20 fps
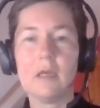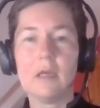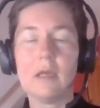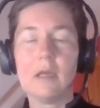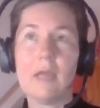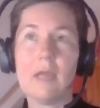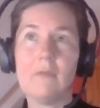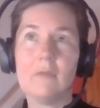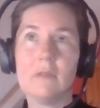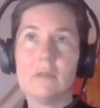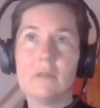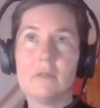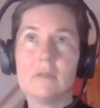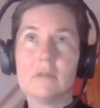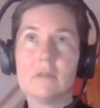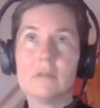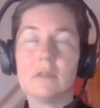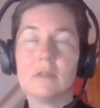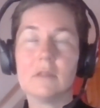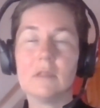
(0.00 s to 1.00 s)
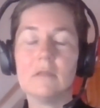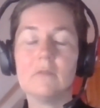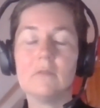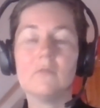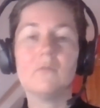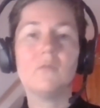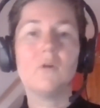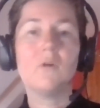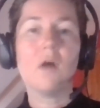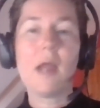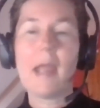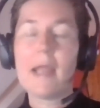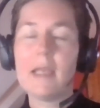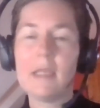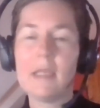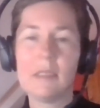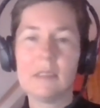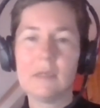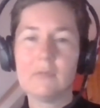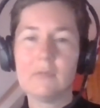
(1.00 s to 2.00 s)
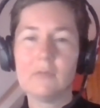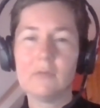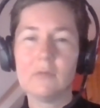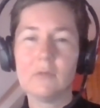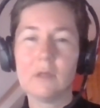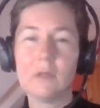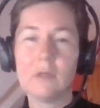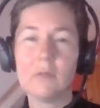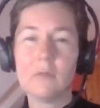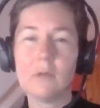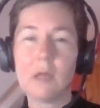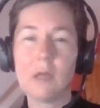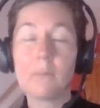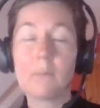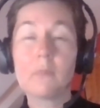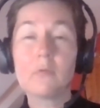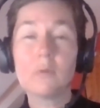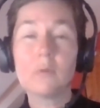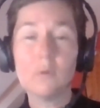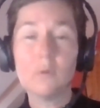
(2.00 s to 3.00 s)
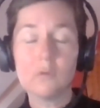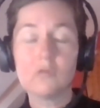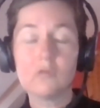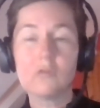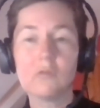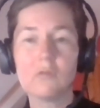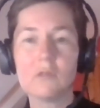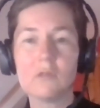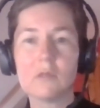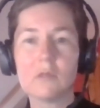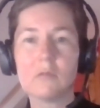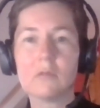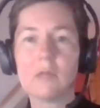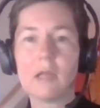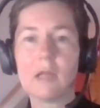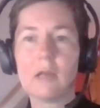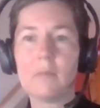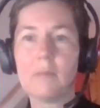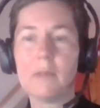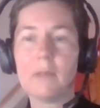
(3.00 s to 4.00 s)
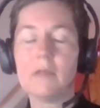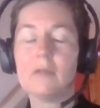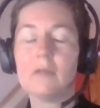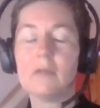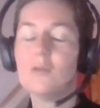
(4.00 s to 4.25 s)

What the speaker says: evidence for any different approach to physiotherapy.